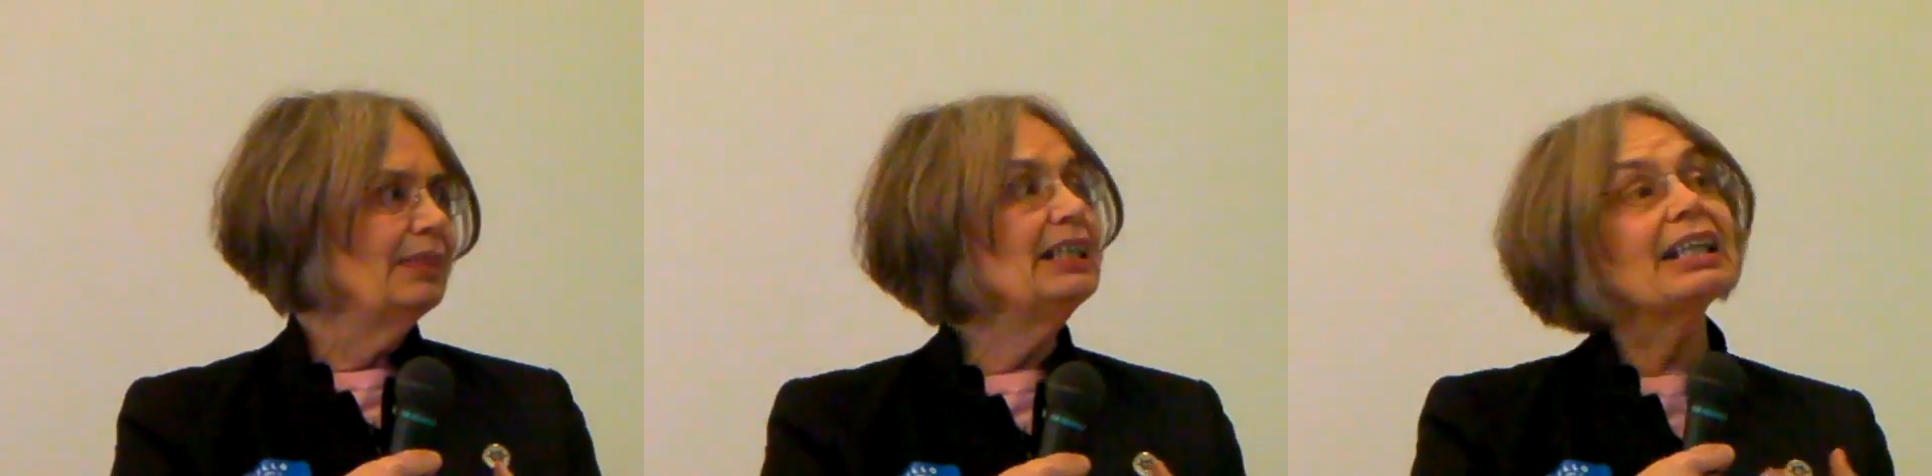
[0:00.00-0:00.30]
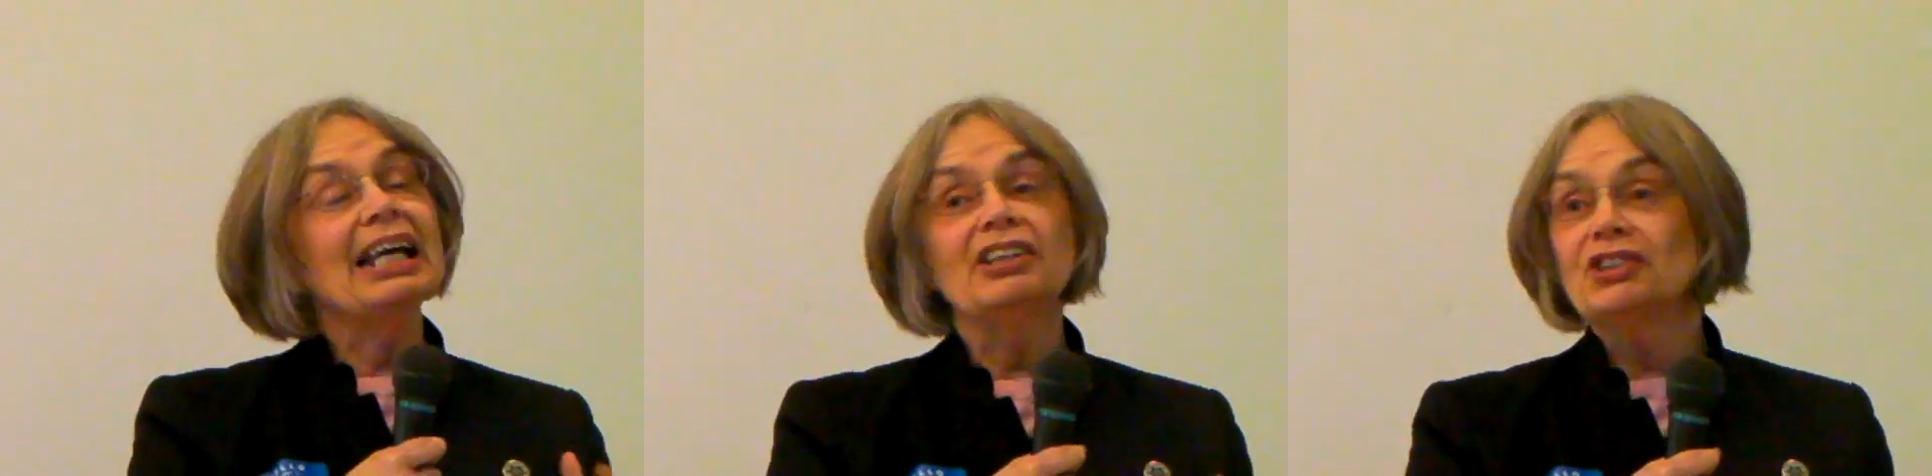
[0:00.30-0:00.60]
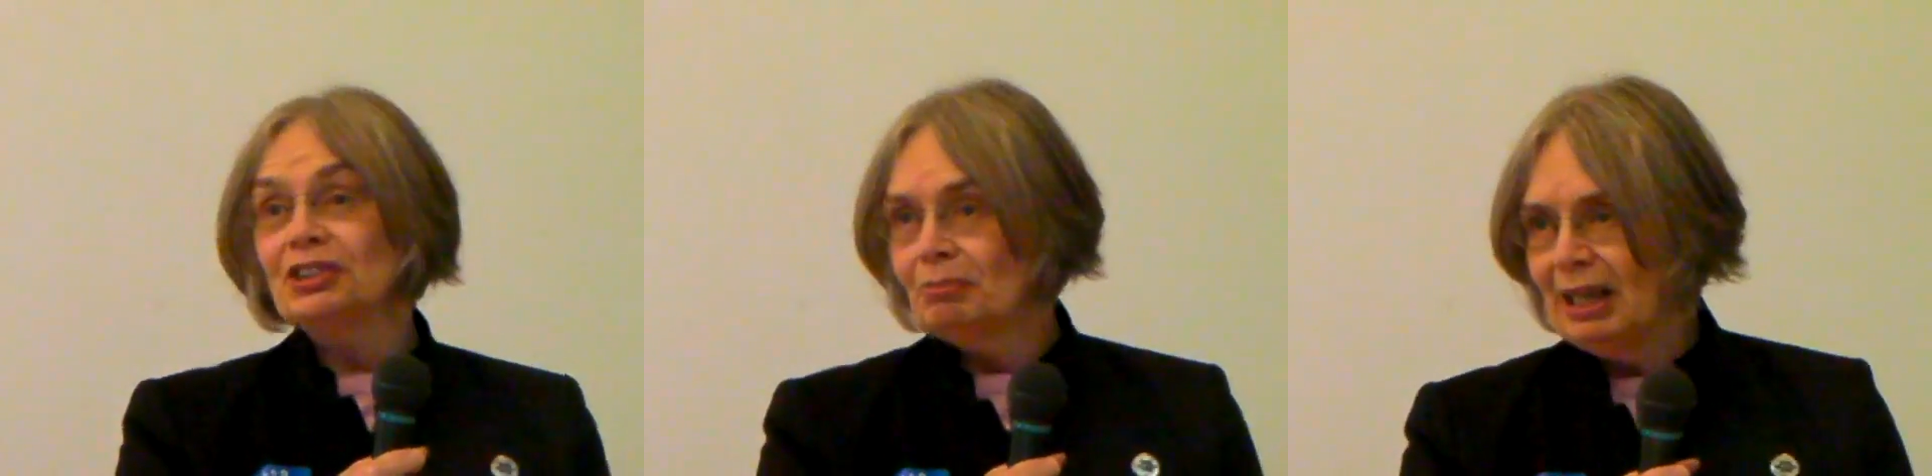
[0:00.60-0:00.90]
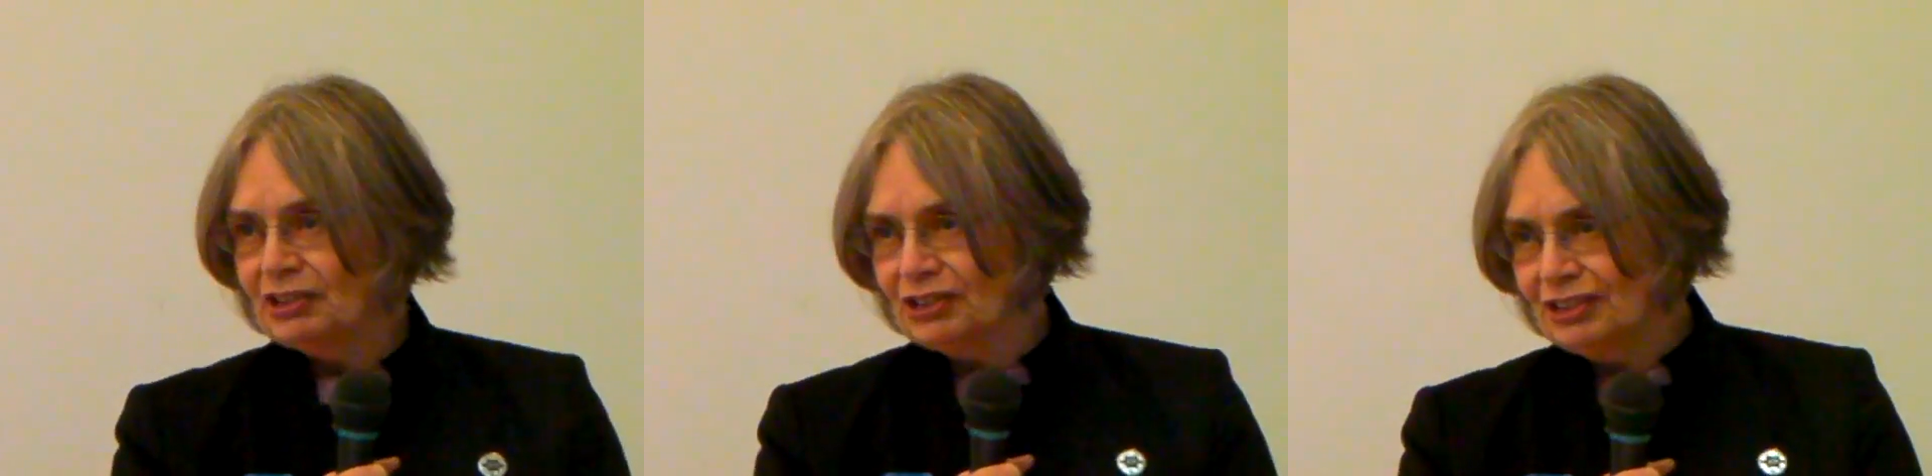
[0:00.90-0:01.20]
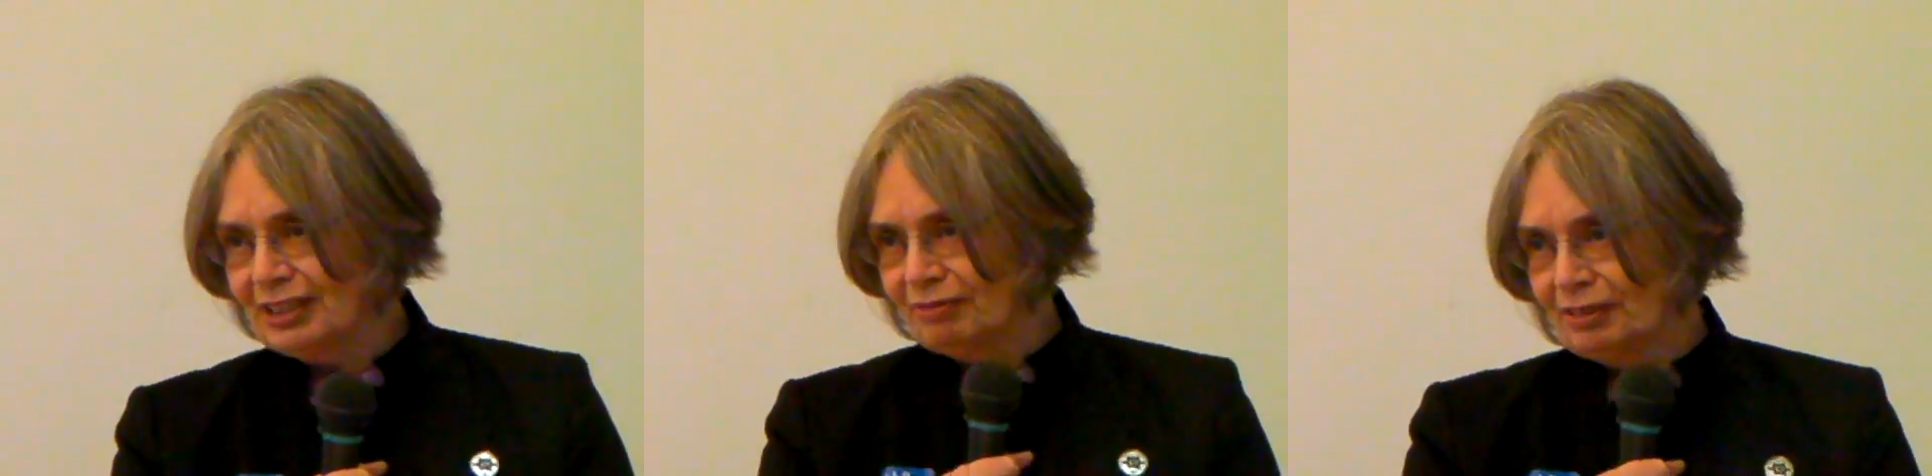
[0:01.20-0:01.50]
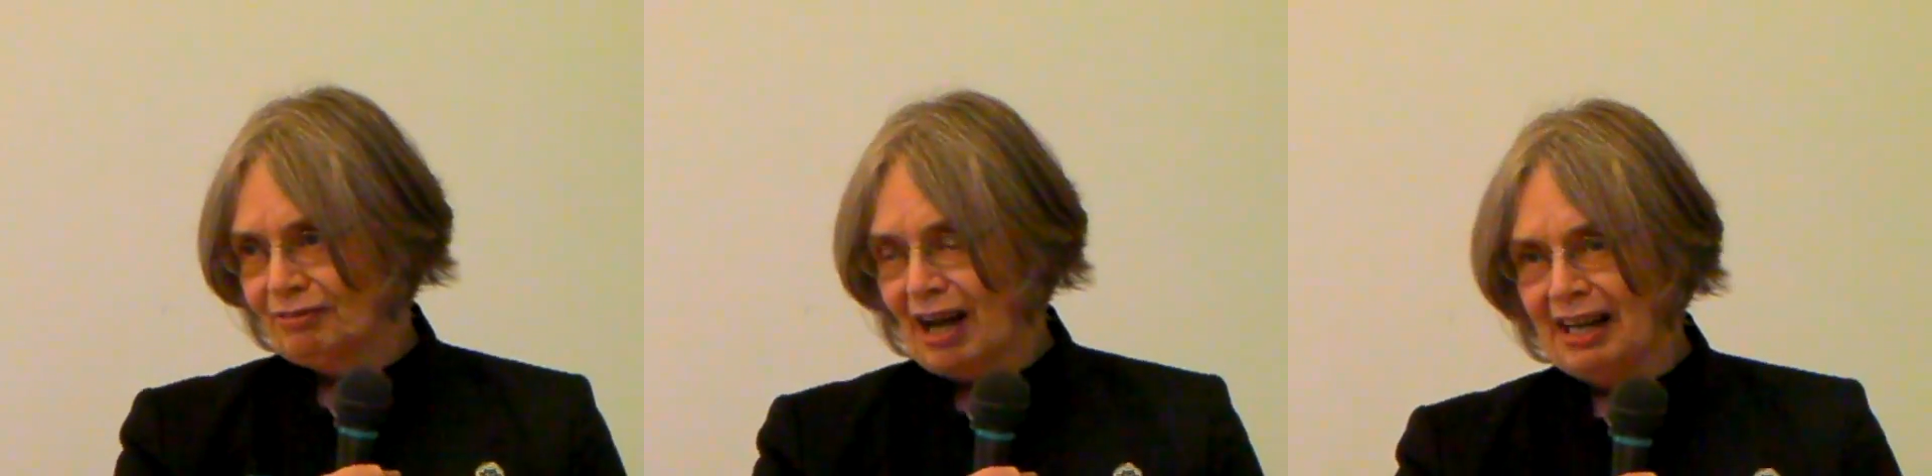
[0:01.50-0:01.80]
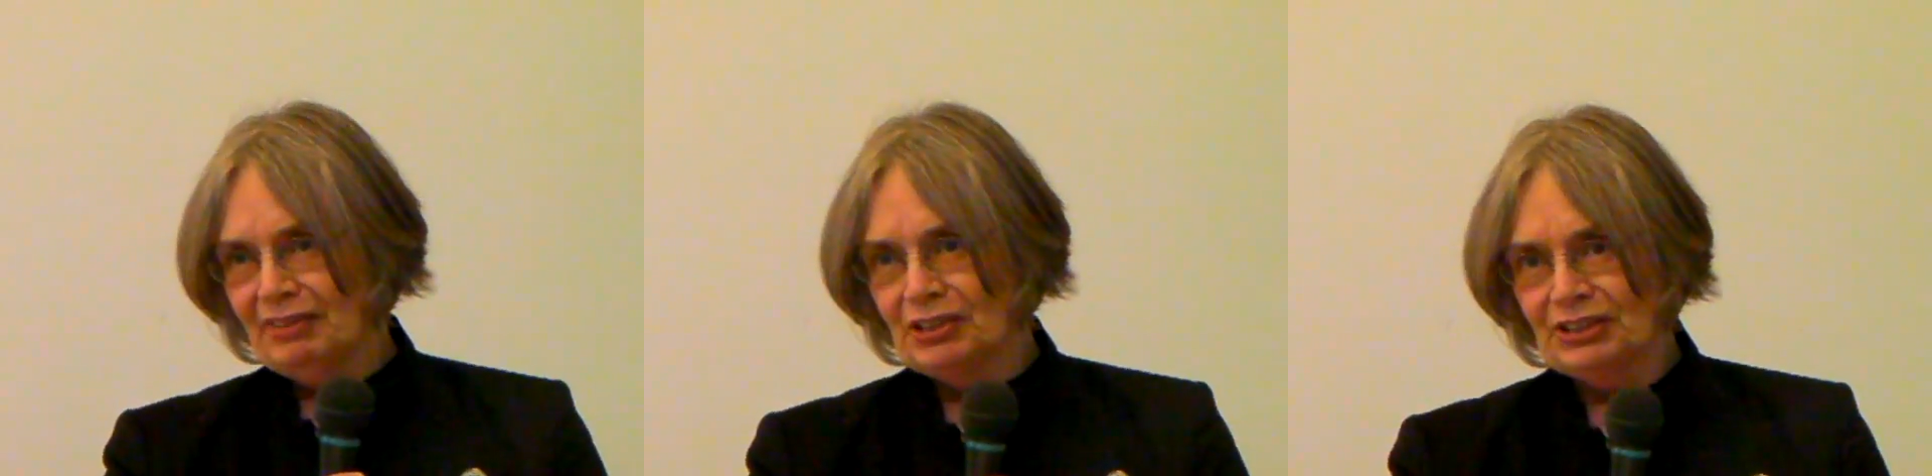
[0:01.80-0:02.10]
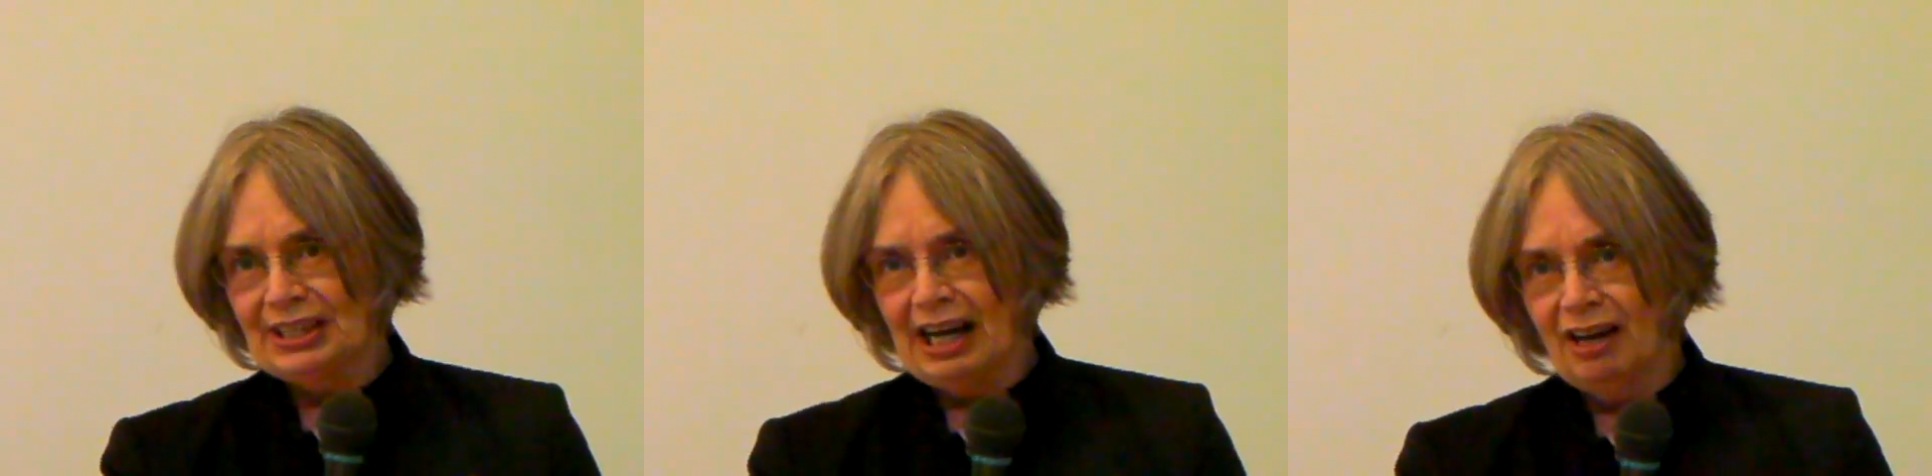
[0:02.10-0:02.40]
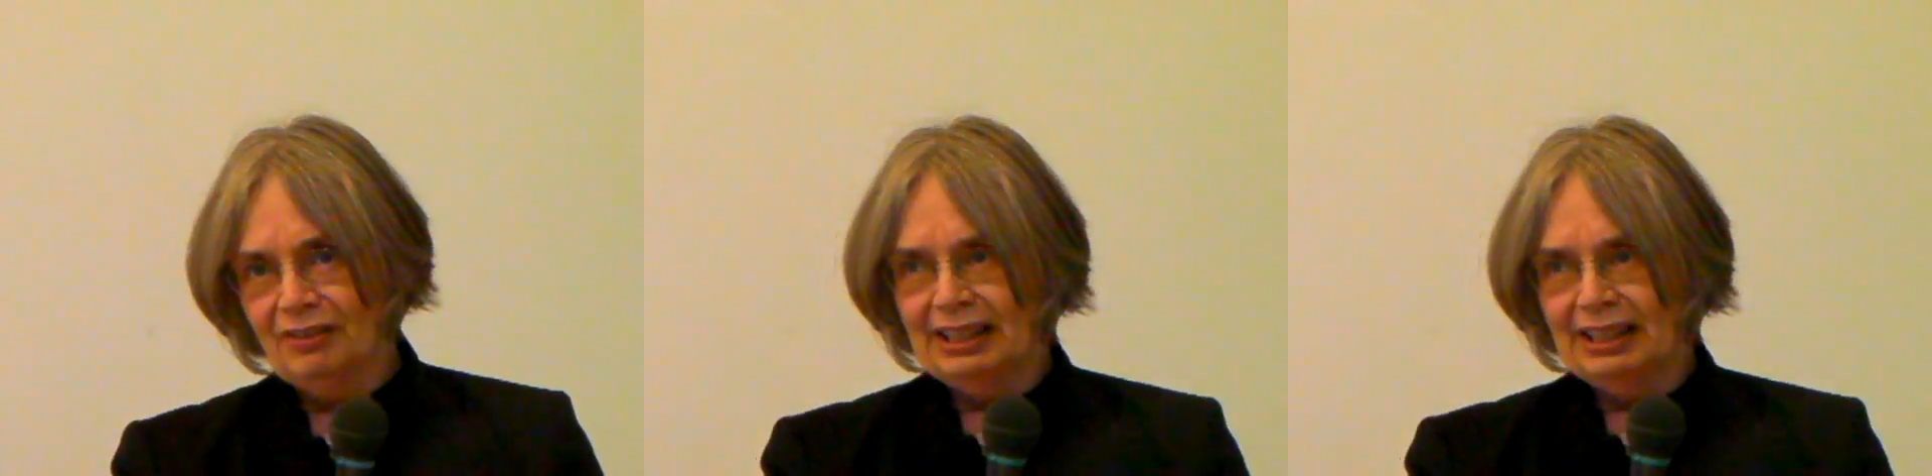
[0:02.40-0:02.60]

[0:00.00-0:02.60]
indicators and measures for 5 years now,